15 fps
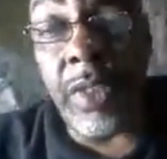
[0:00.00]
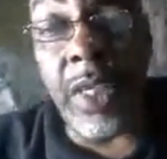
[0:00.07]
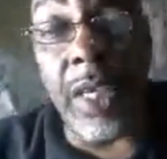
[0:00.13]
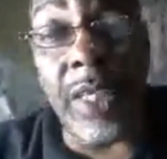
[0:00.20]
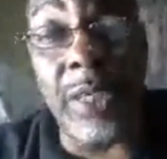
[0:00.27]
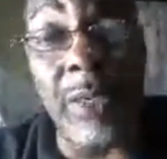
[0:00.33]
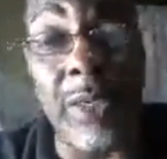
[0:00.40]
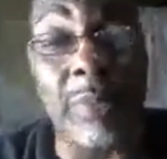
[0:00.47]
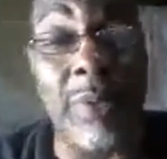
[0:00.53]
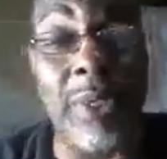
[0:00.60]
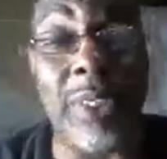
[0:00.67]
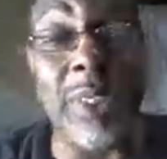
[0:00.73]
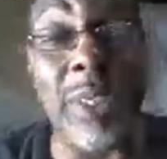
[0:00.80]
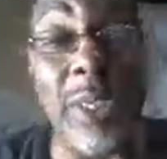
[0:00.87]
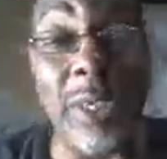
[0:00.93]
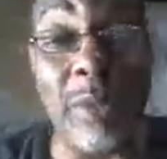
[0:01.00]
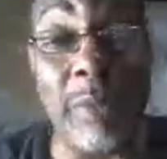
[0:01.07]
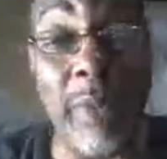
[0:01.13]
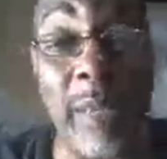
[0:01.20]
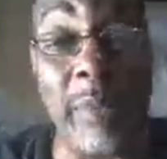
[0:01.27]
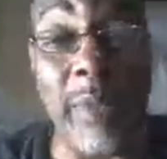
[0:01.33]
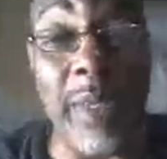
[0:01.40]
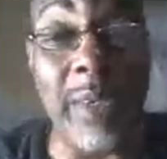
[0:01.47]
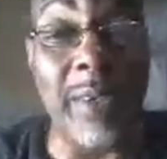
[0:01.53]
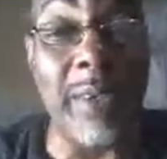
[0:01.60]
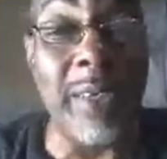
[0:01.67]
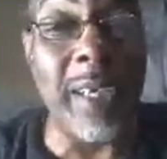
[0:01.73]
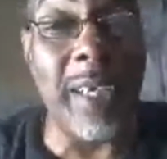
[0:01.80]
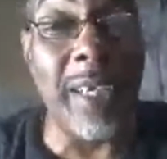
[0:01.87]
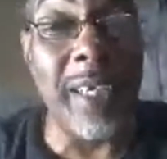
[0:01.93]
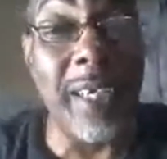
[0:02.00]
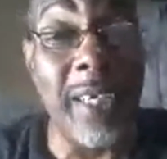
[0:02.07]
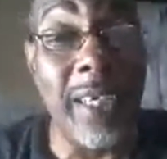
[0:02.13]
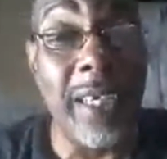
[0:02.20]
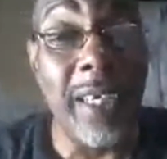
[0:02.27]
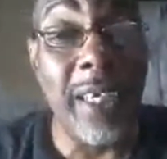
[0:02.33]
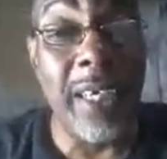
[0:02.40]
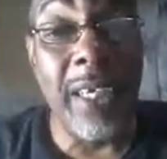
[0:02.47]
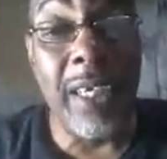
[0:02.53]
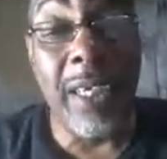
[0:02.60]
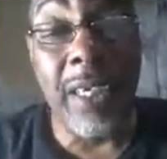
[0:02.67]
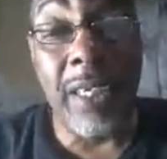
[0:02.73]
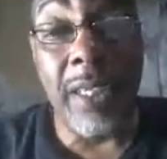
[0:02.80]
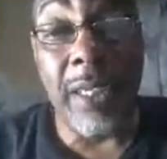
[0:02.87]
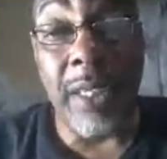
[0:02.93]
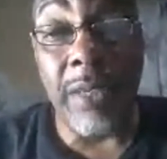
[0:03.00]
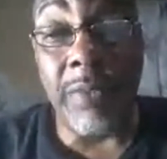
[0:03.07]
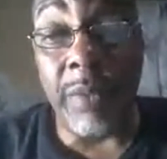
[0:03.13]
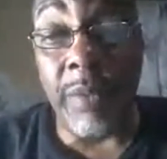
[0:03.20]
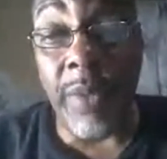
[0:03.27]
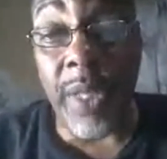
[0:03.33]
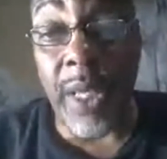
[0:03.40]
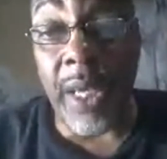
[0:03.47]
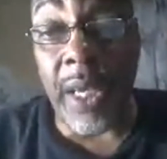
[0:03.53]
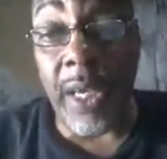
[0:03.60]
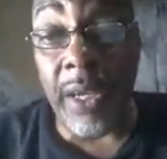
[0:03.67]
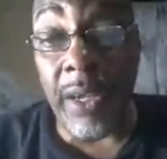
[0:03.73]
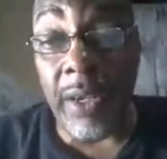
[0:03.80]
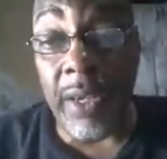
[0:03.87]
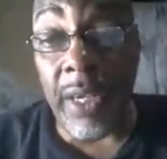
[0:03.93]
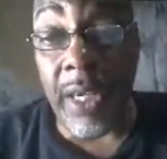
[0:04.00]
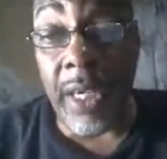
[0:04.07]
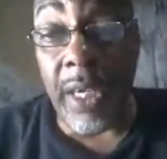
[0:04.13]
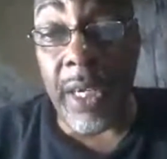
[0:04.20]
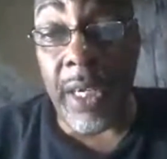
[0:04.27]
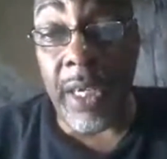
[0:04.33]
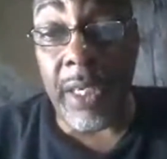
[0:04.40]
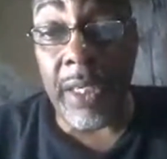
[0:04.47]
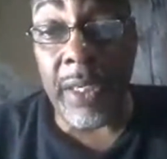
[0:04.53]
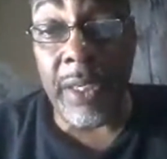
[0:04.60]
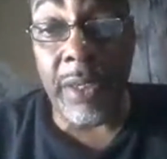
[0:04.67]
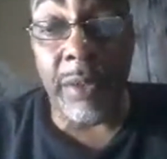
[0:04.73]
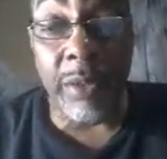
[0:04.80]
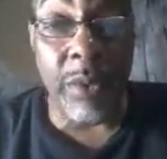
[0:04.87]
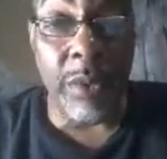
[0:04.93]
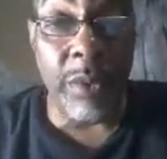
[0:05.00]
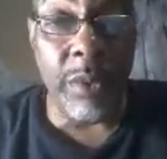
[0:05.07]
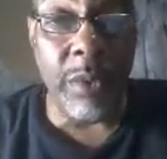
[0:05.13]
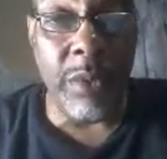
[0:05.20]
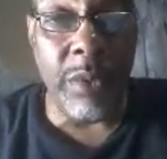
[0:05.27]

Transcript: doing a portrait. Are you going to paint me? Okay. Then from there, we